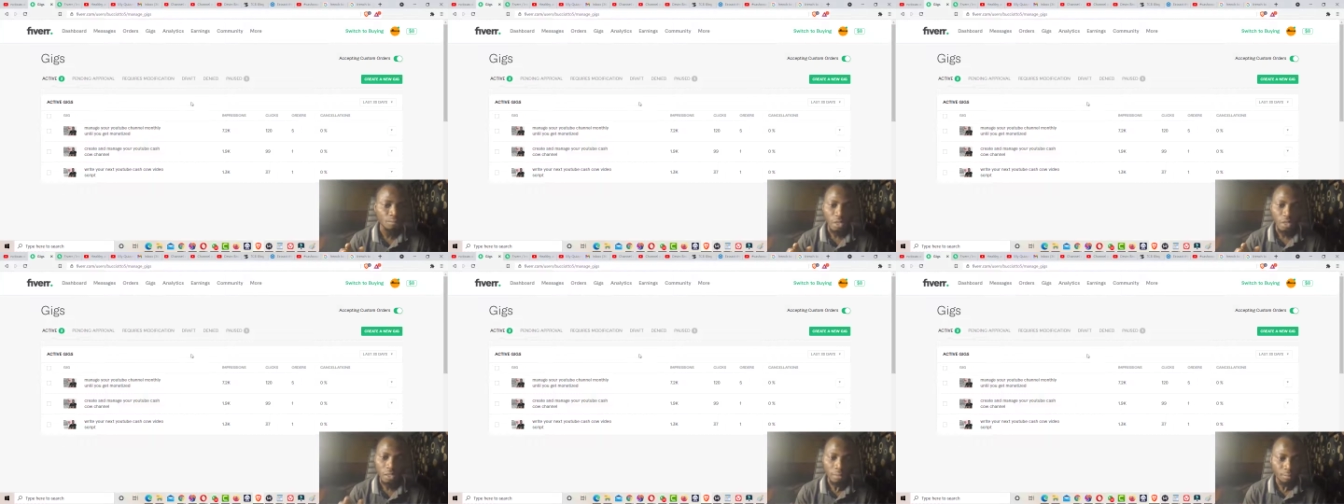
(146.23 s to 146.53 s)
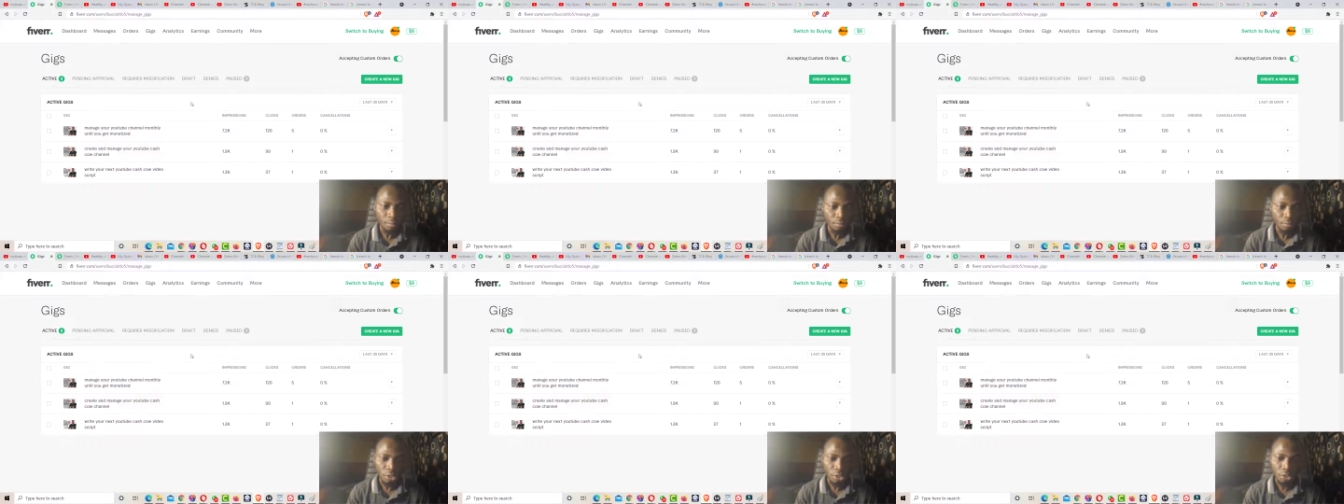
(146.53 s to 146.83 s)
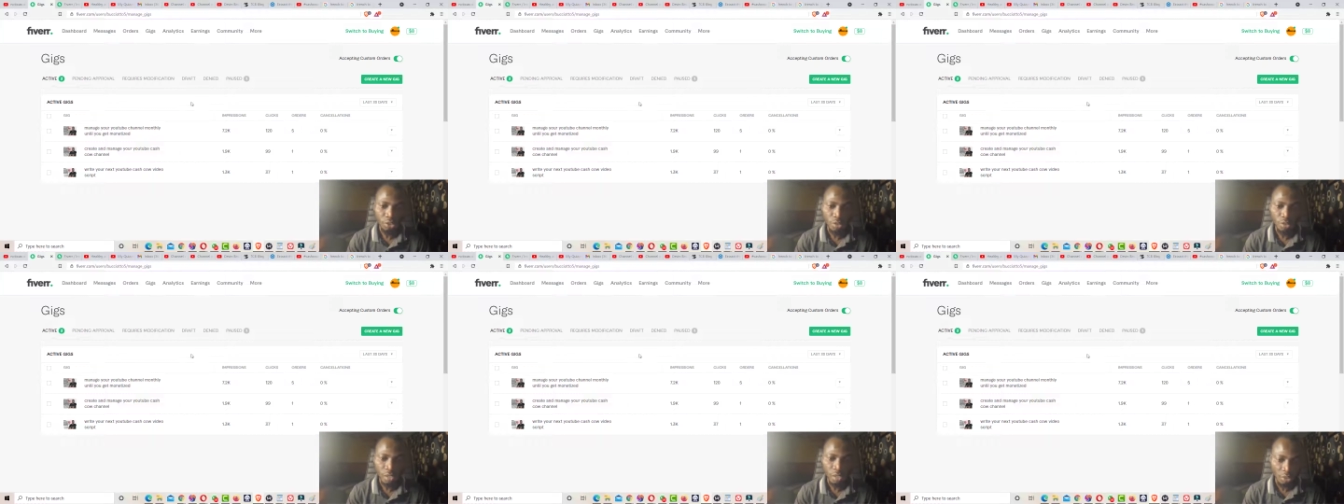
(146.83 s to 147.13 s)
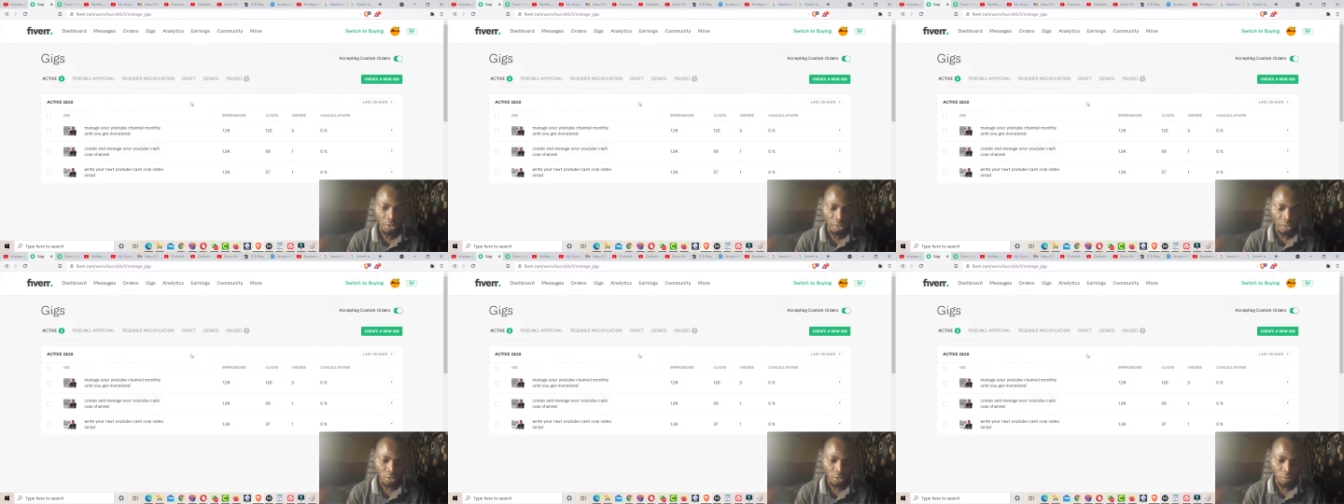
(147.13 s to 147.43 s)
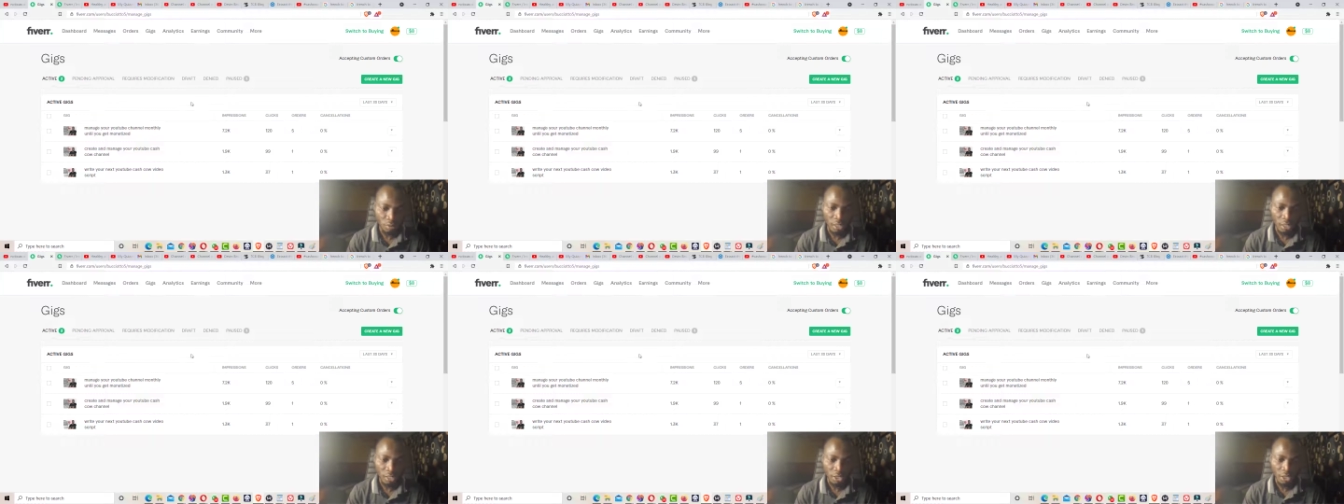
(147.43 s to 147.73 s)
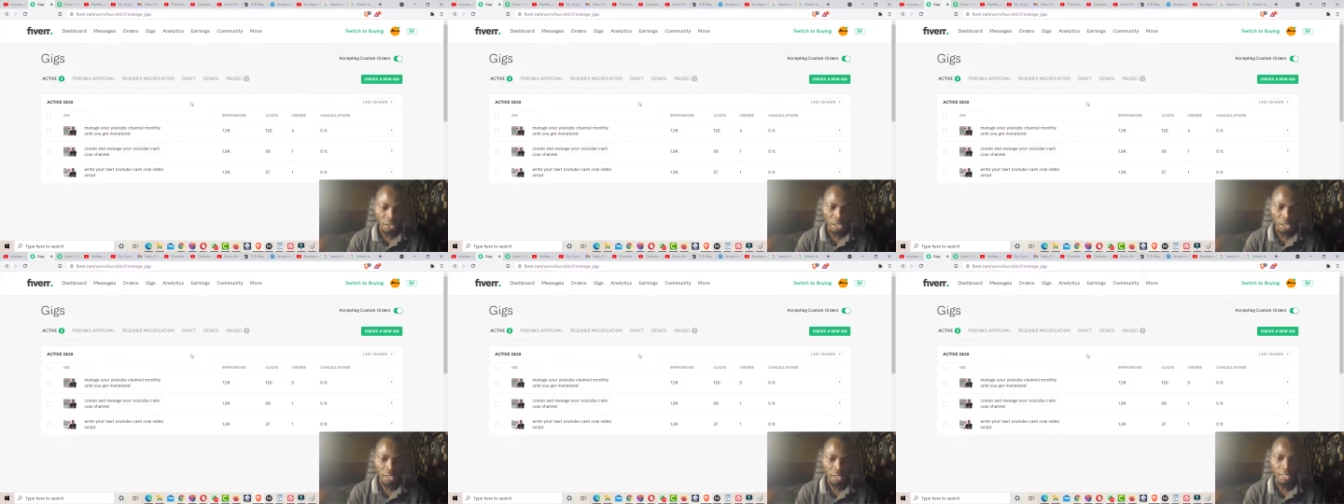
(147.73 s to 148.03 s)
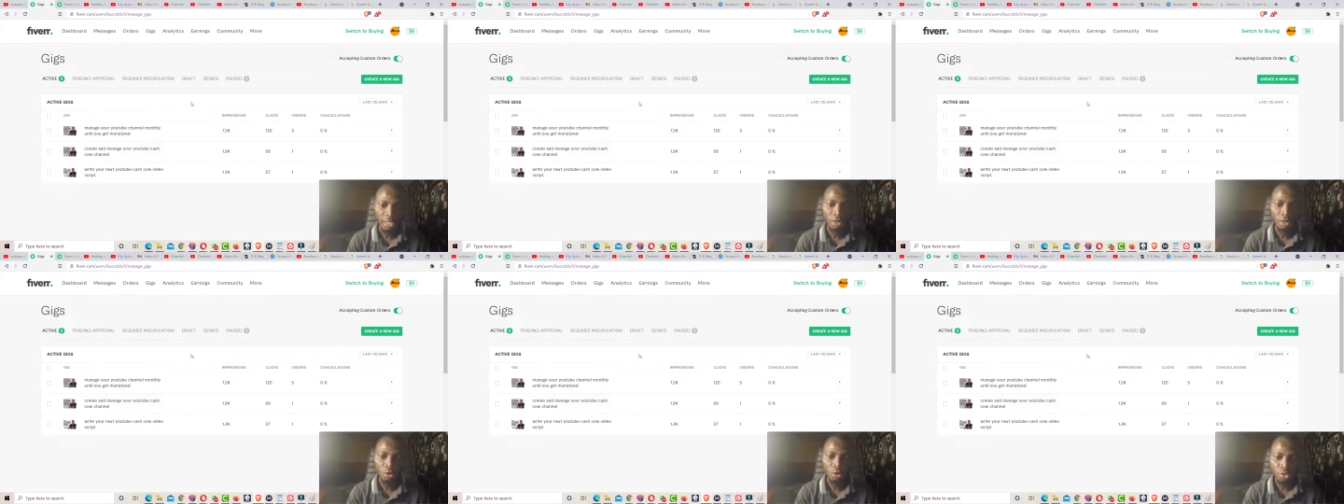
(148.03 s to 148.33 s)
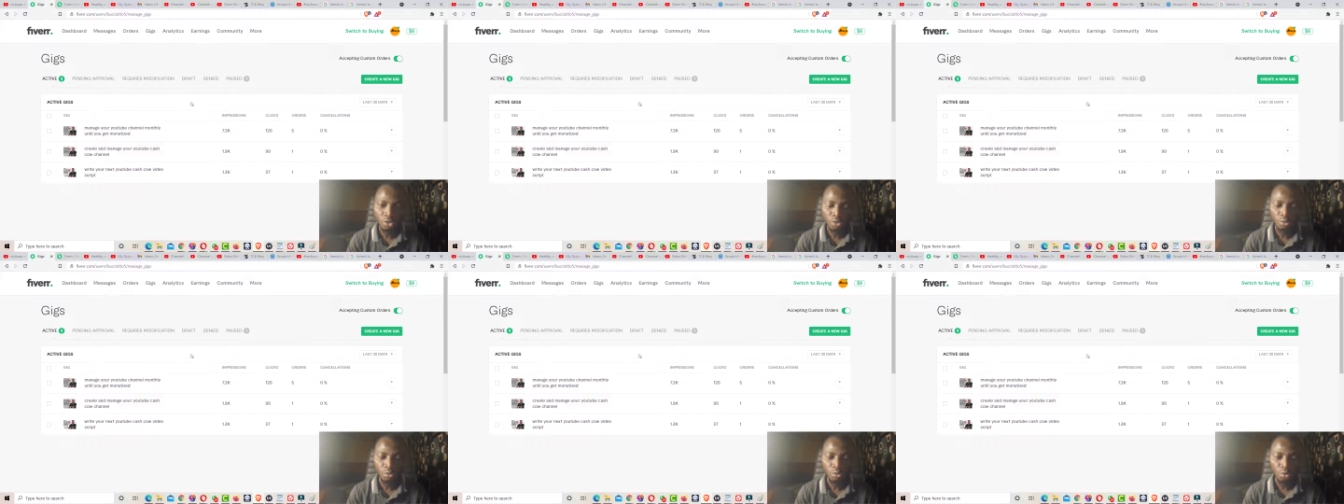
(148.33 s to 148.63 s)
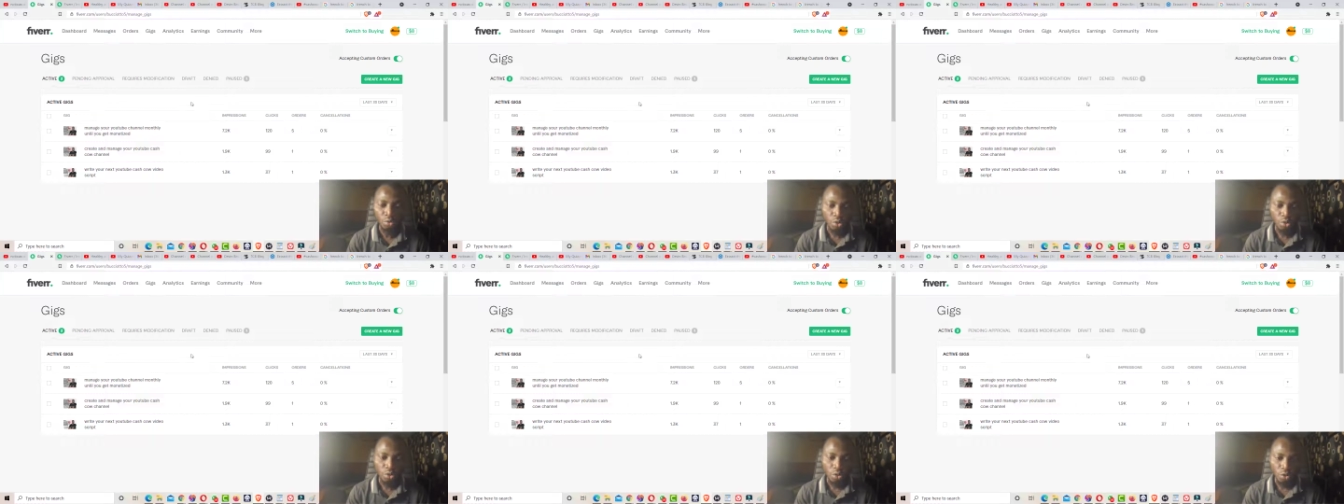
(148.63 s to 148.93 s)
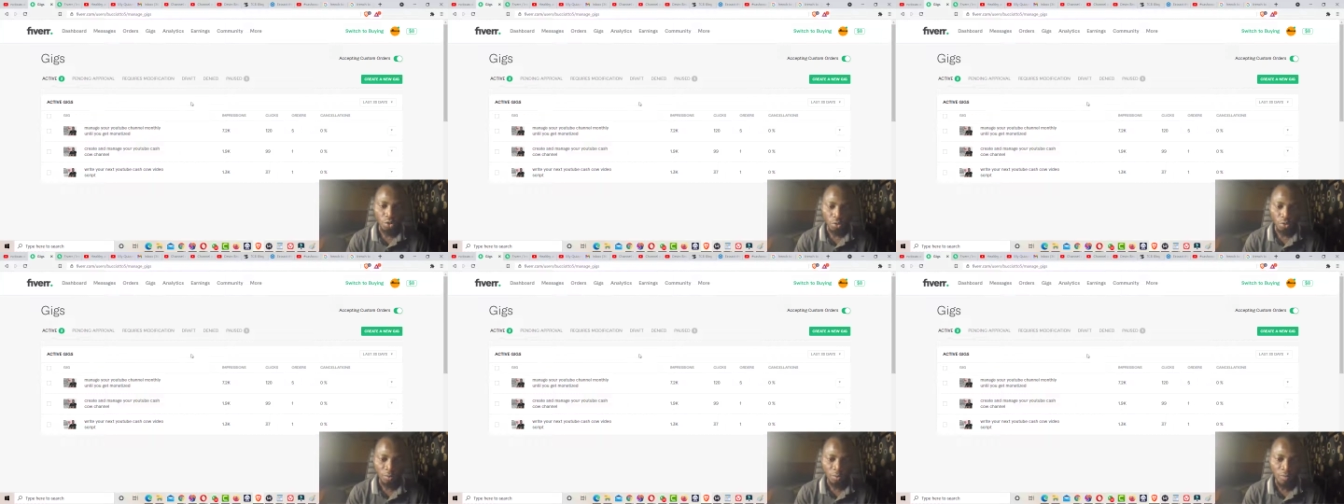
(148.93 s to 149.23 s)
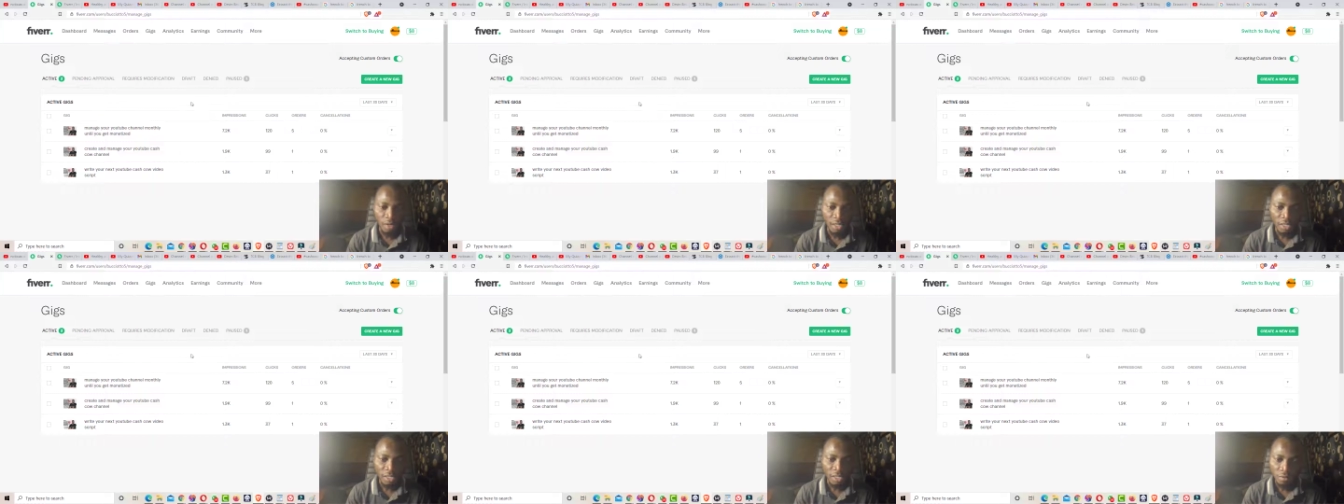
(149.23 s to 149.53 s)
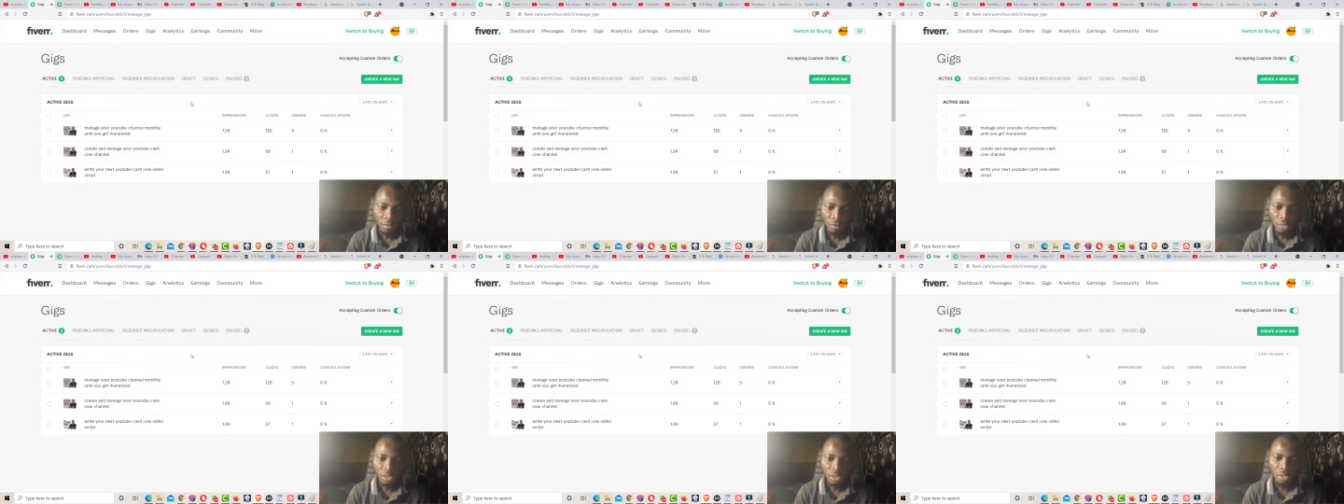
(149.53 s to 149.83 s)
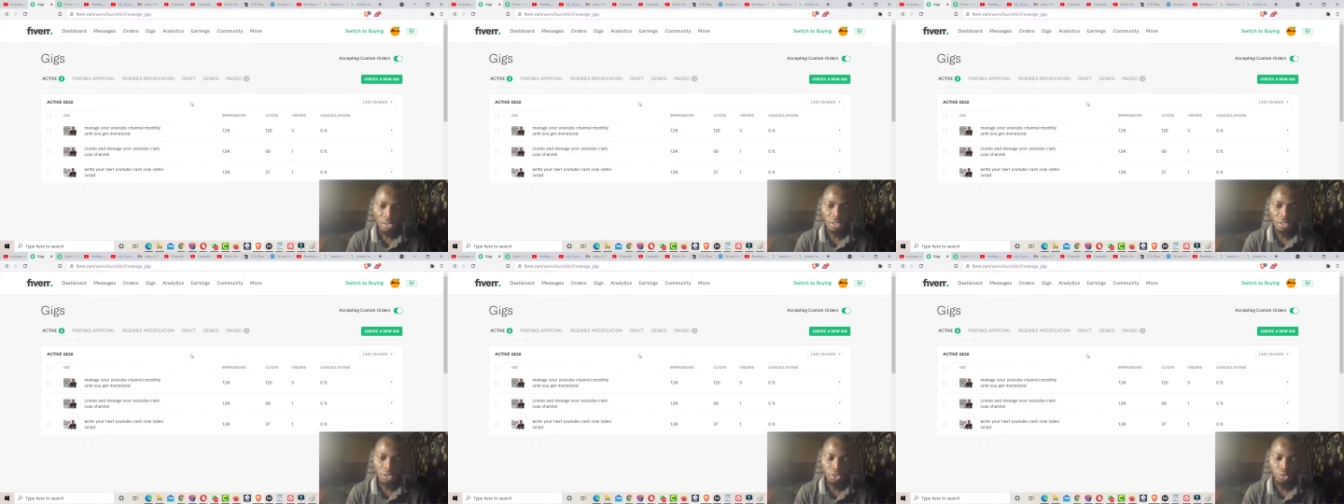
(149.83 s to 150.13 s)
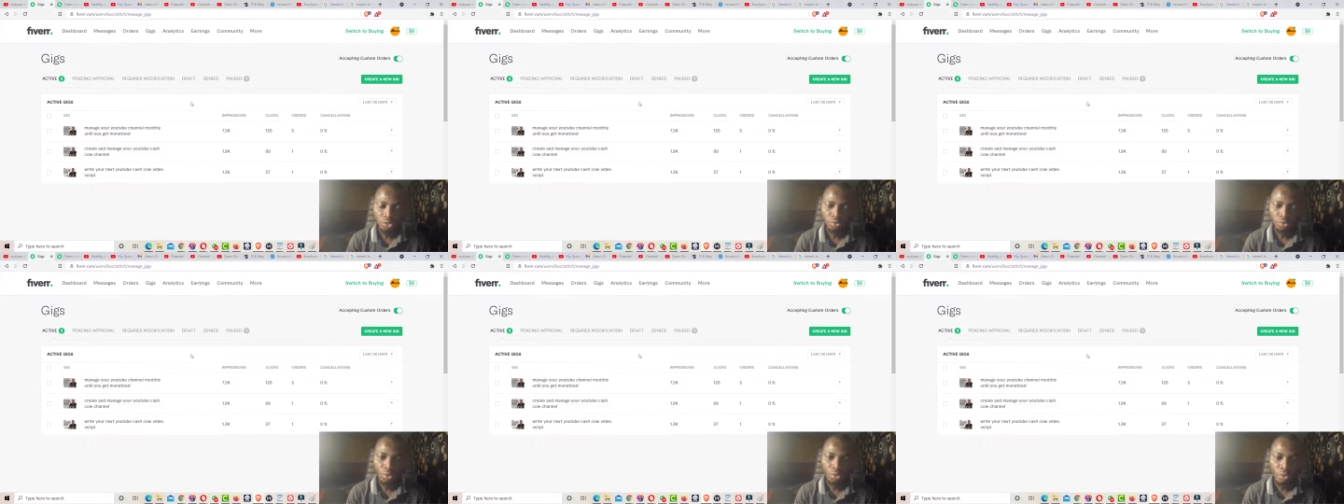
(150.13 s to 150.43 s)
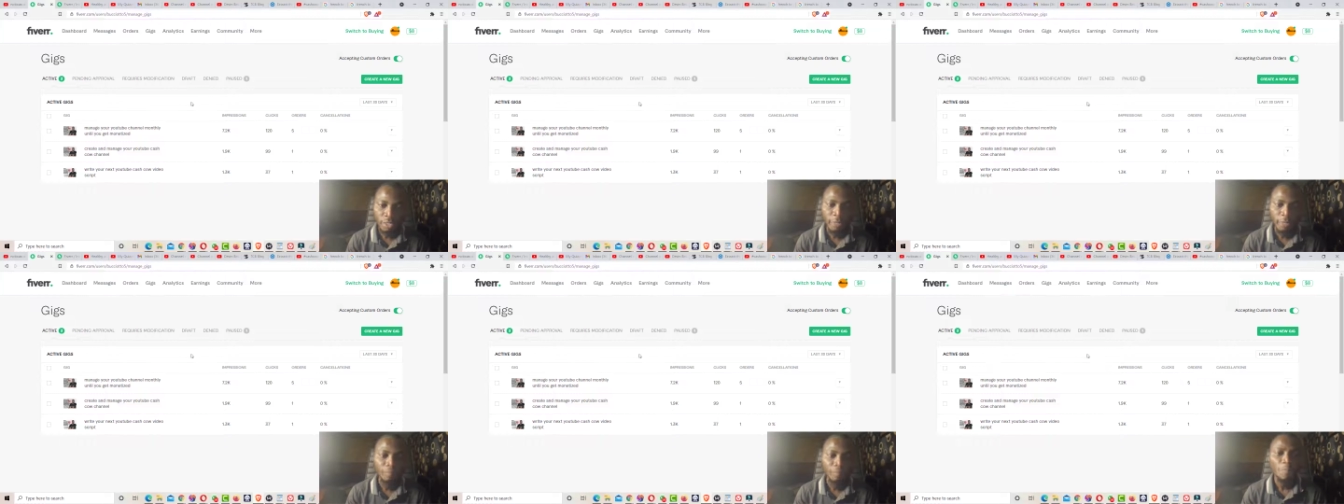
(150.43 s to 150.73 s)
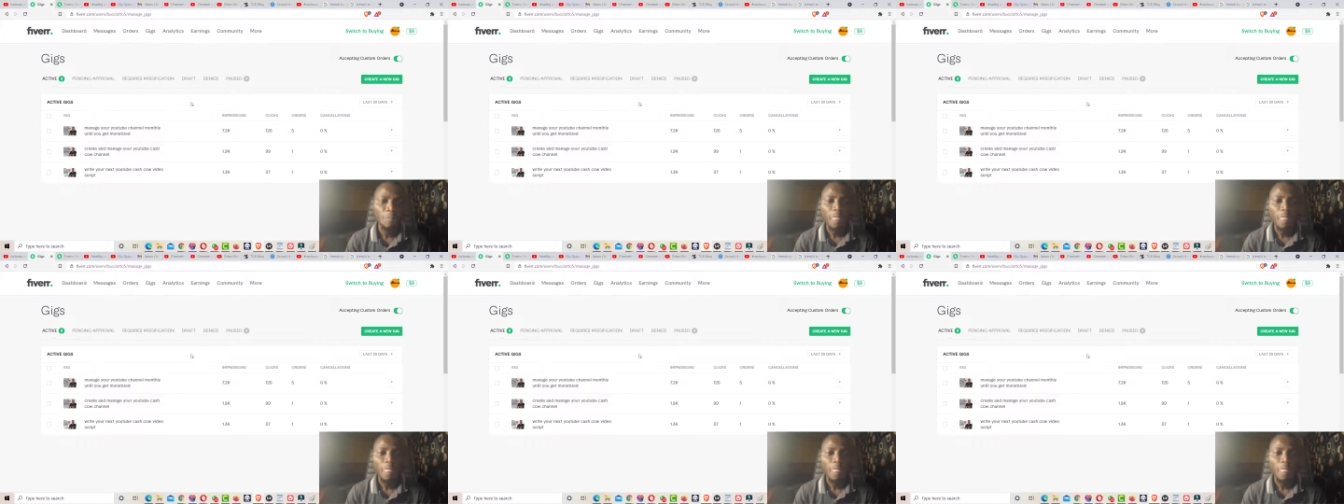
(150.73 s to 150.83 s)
impression as well as click, and also convert everything into order.